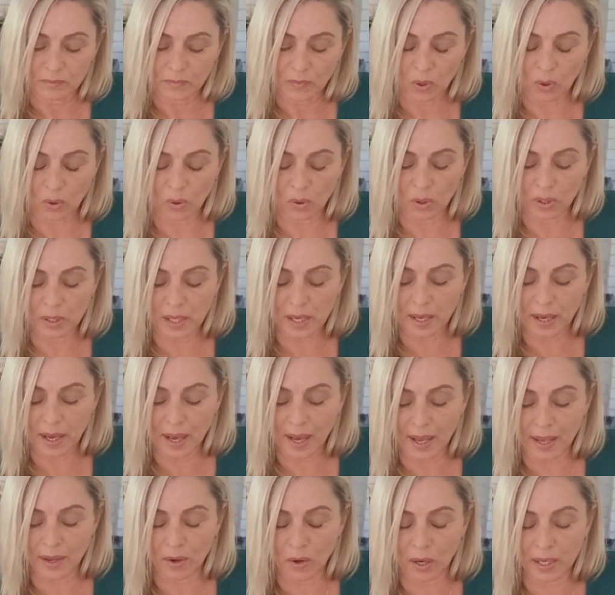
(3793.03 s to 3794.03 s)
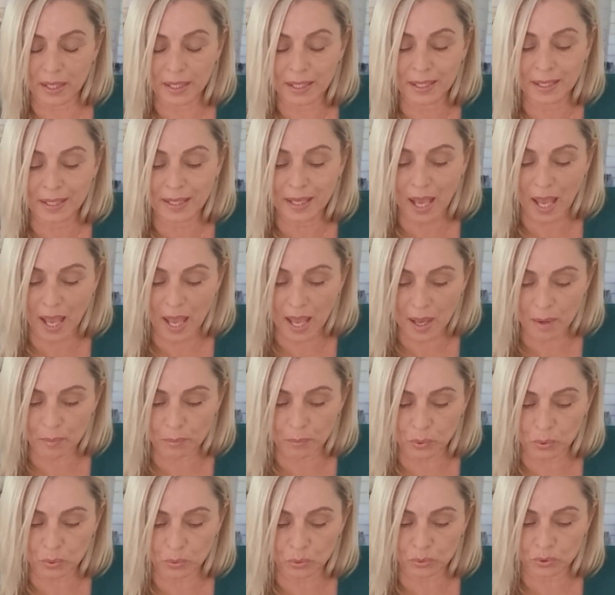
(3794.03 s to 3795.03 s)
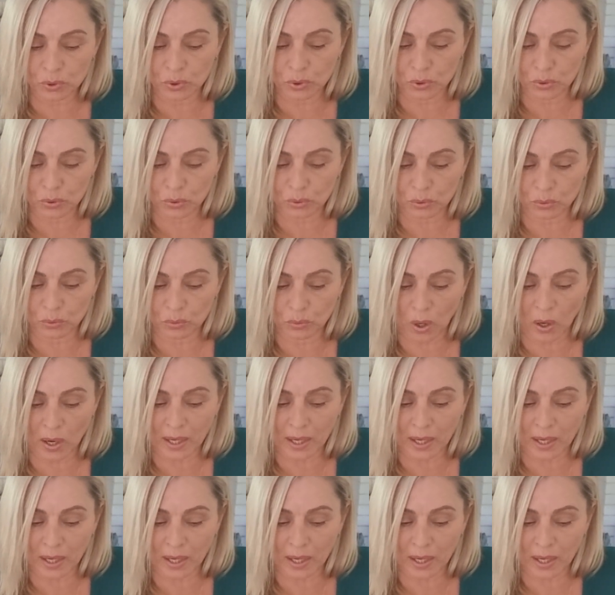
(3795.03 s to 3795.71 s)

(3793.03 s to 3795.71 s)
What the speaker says: oh yeah, hey, I gambled you.